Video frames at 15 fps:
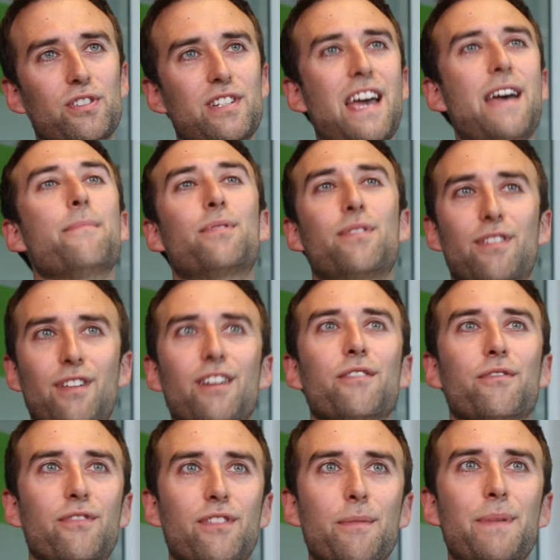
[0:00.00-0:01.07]
depth
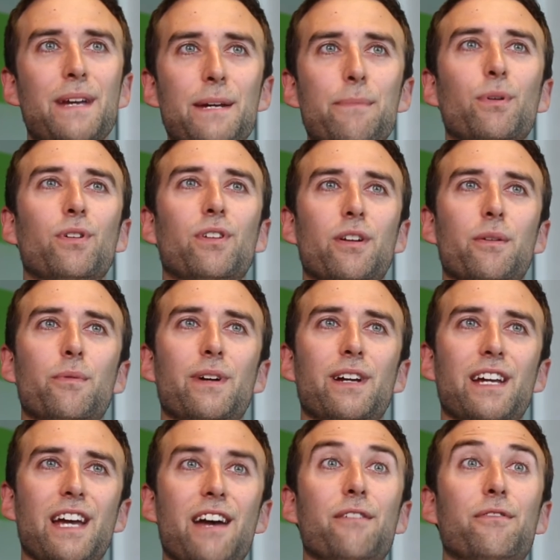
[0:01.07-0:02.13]
of the people that
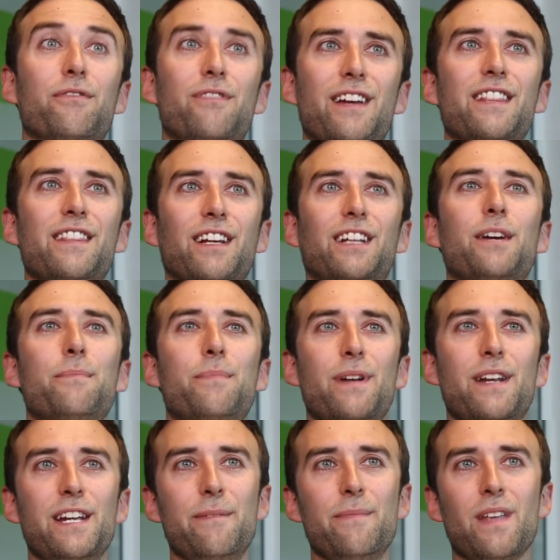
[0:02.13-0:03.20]
we have in the
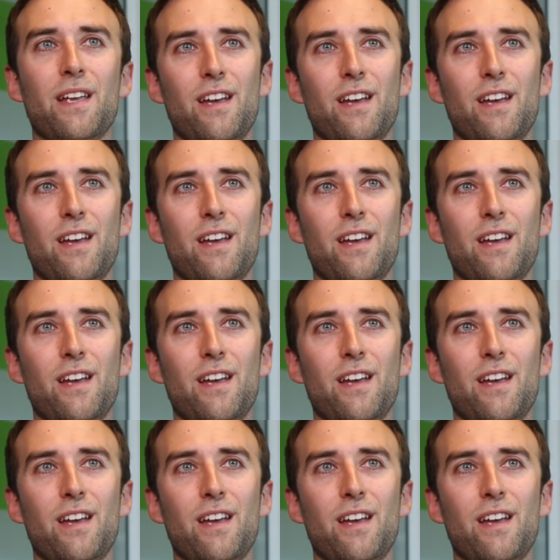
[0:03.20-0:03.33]
company,